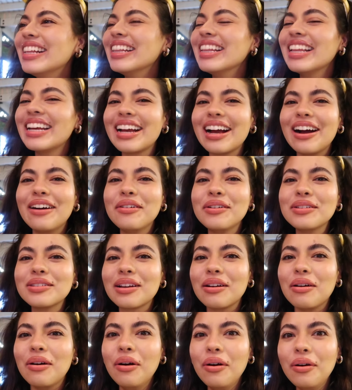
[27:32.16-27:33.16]
like, I was
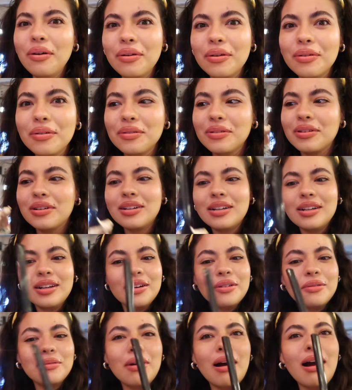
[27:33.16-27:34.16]
like, oh,
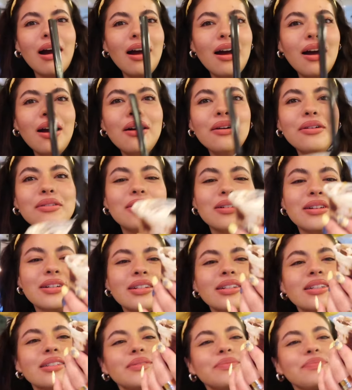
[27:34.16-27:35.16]
wow.
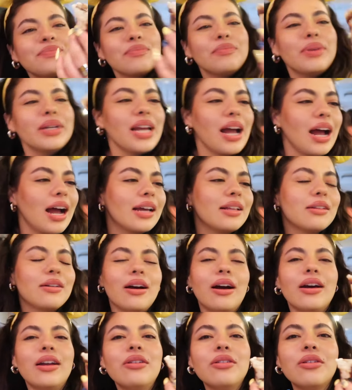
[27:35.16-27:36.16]
But yeah,
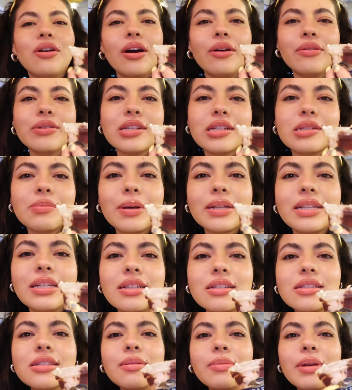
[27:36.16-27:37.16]
I don't know. I was expecting
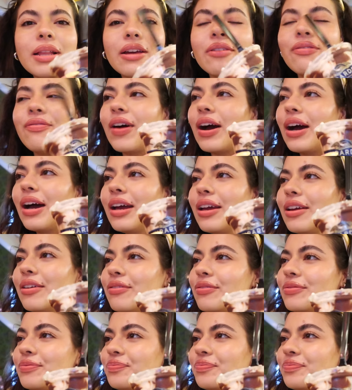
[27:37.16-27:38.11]
this to be like $5.